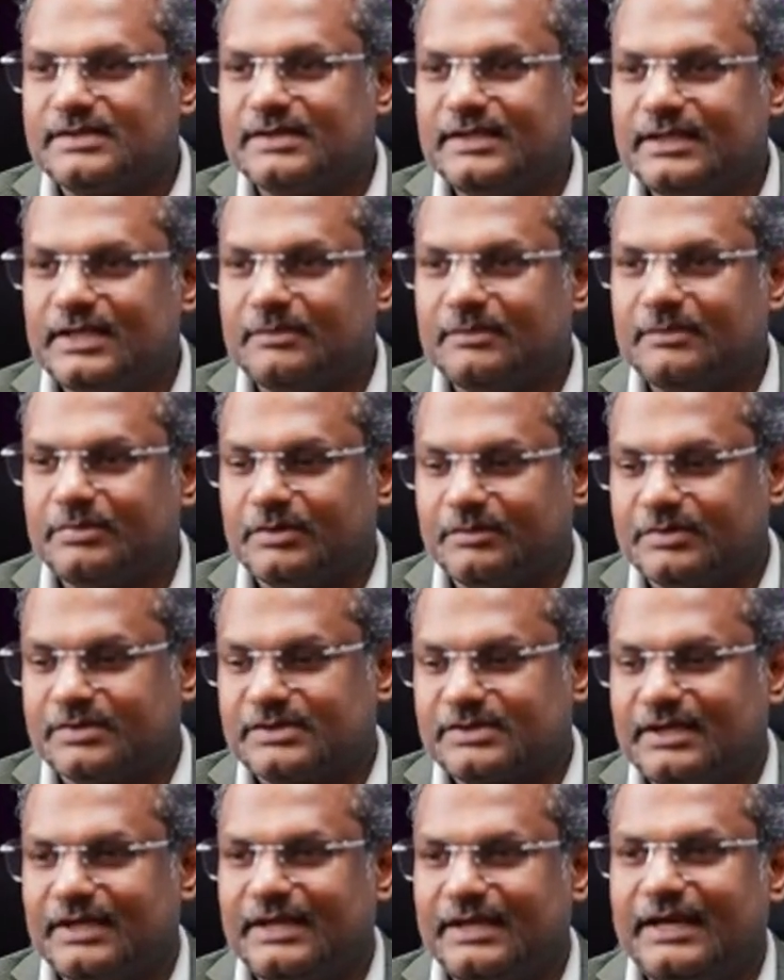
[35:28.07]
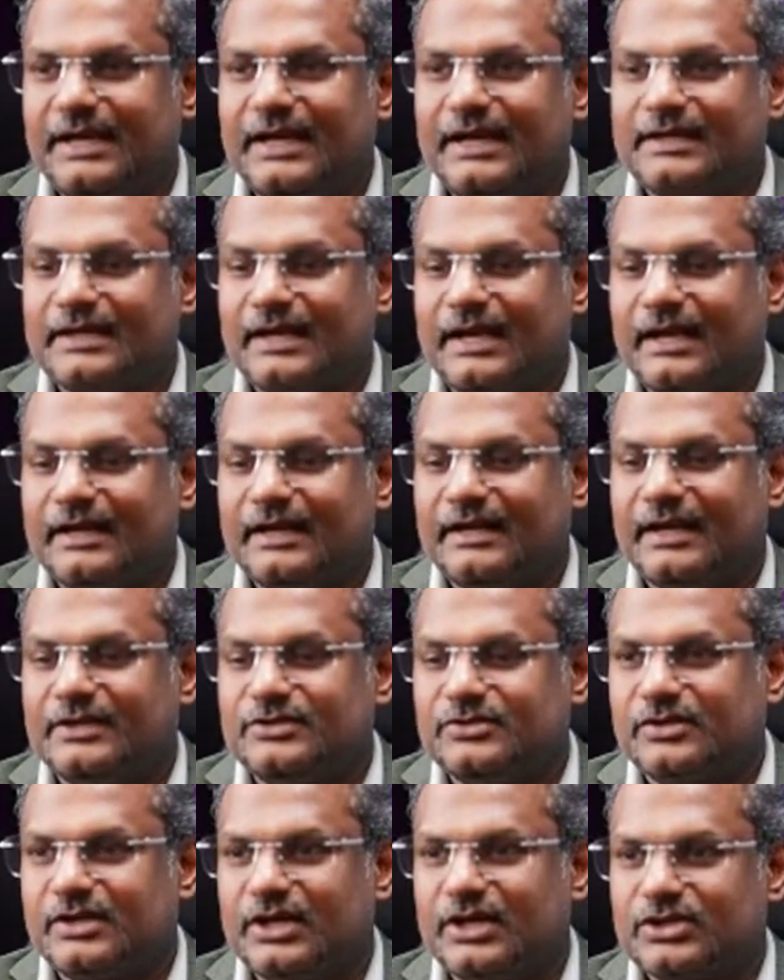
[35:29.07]
Scene and purpose. Create
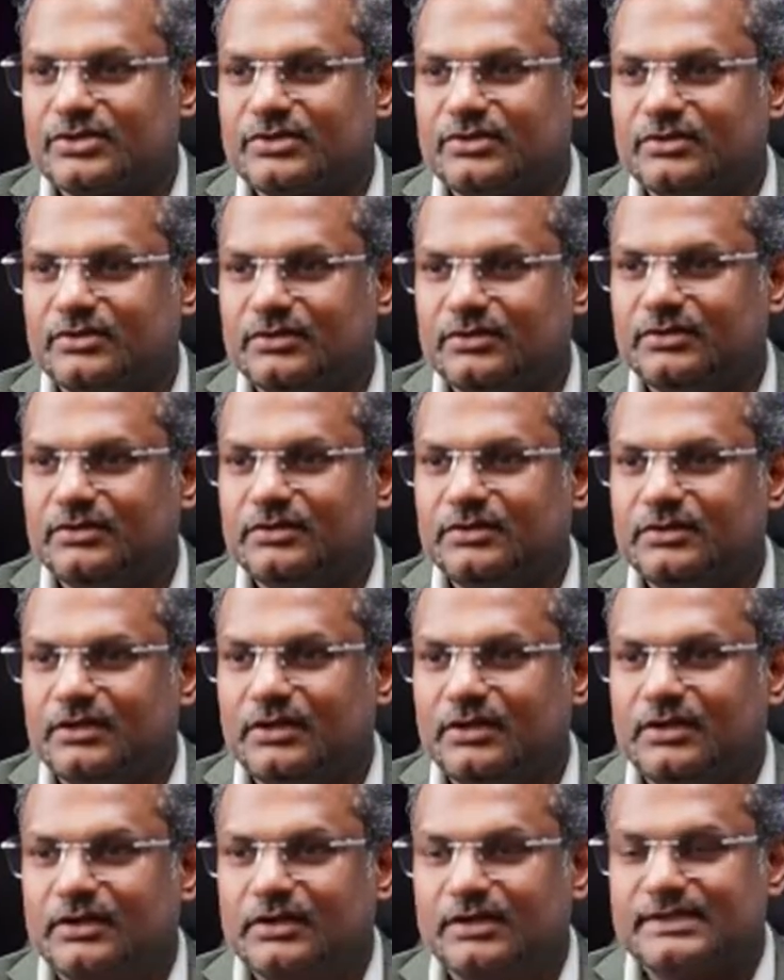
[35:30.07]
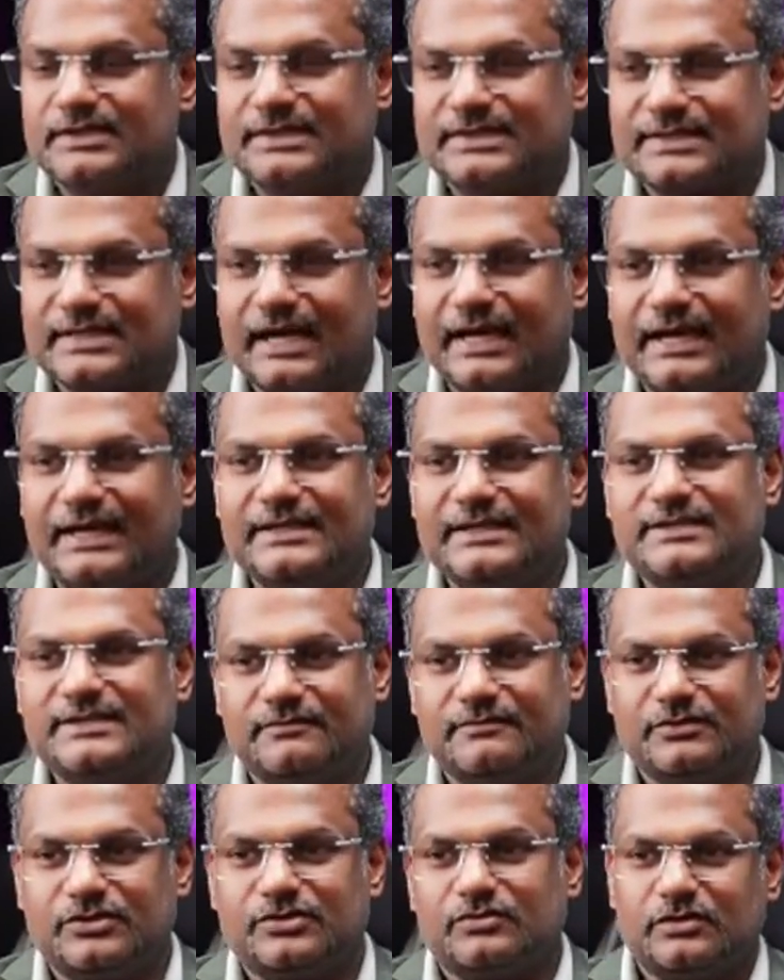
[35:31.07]
an educational
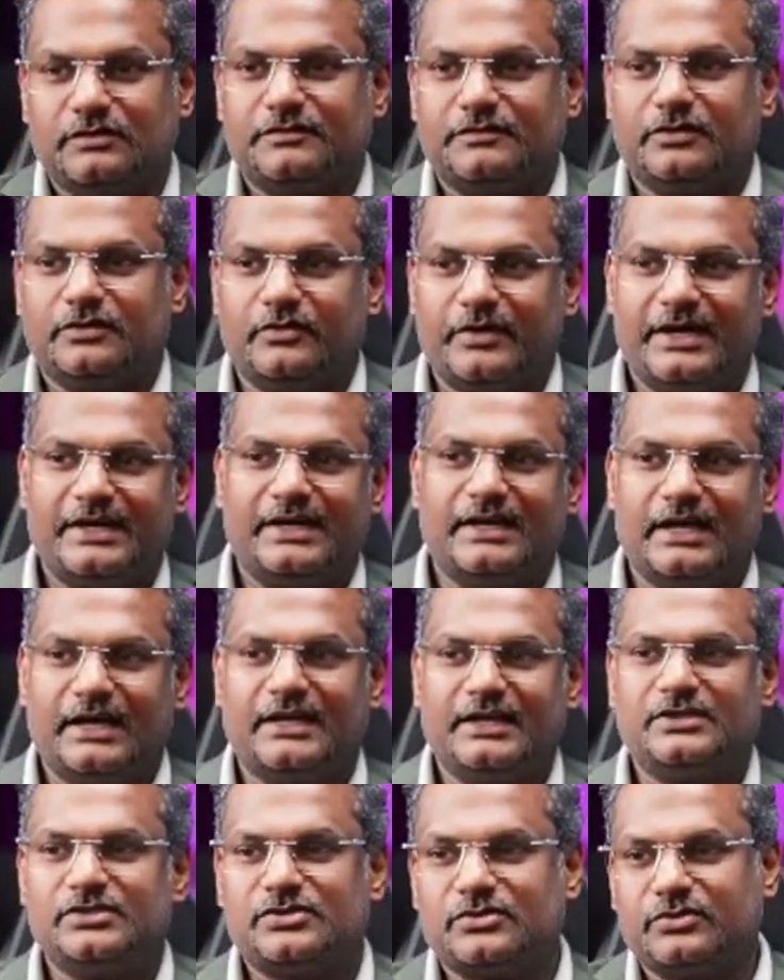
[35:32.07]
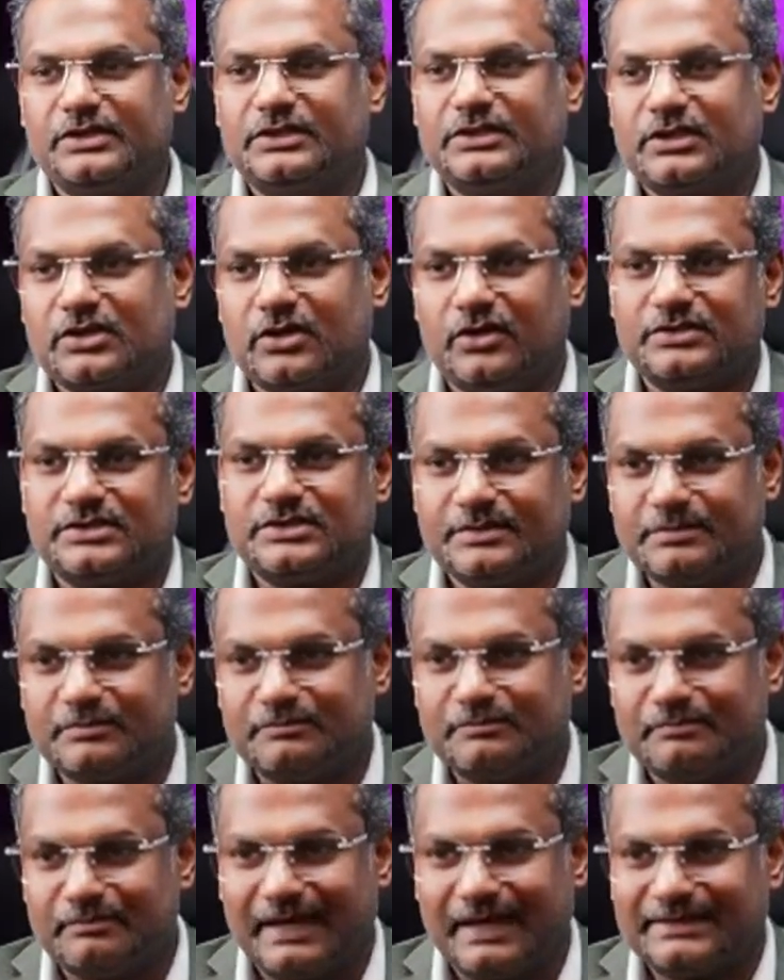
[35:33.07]
science visual for grade 9 showing the
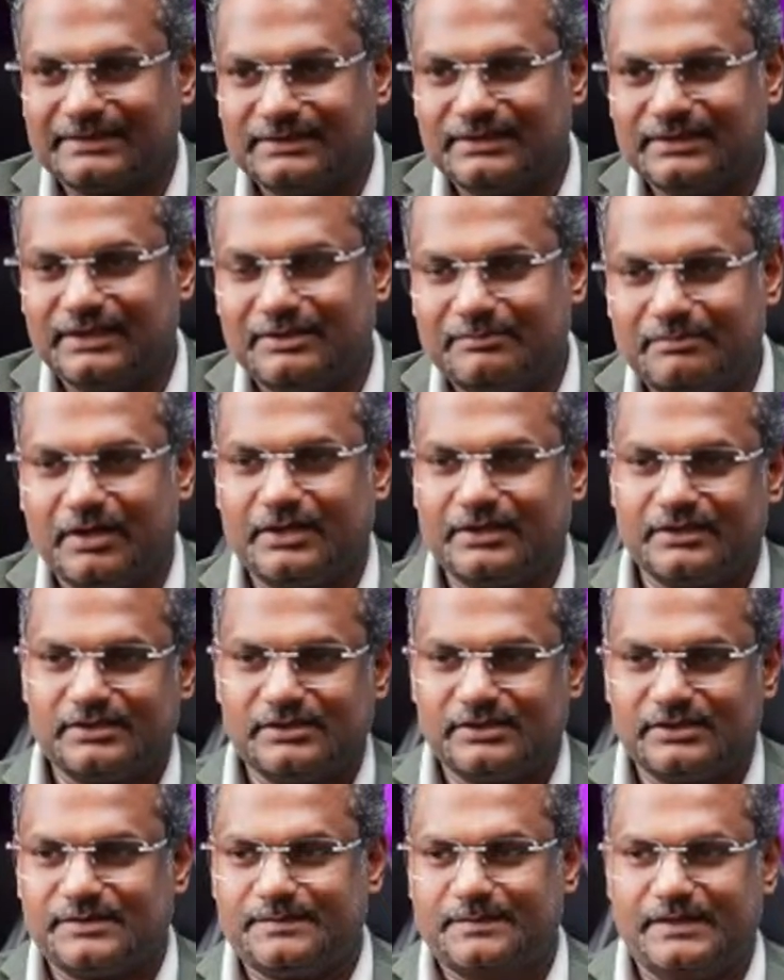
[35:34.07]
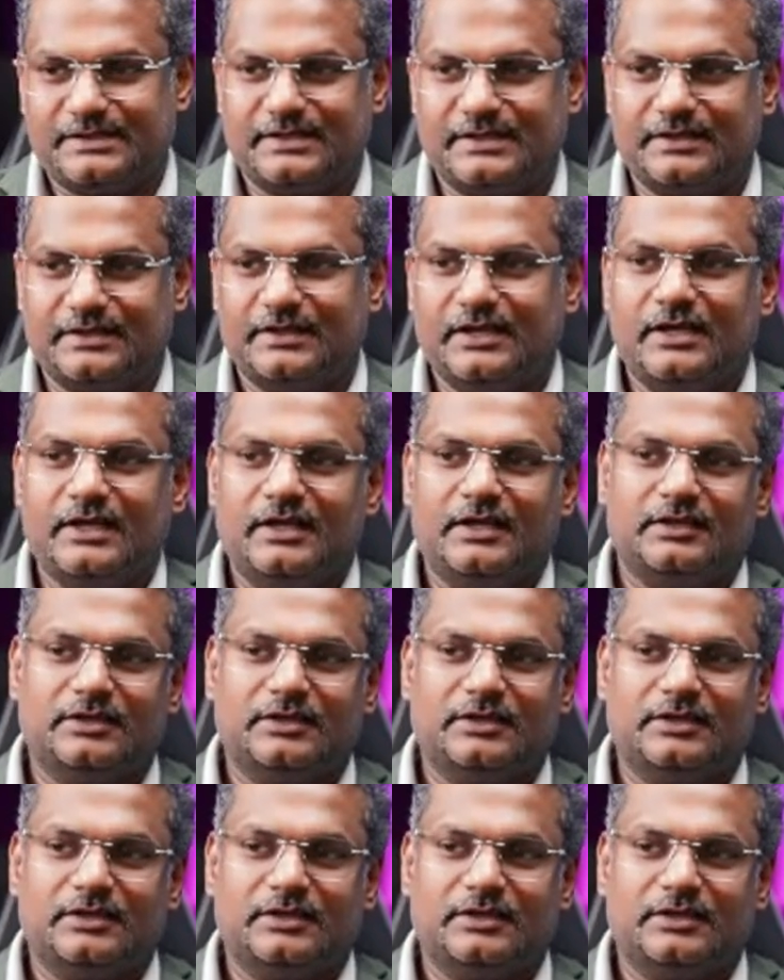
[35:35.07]
concept of matter and particle spacing.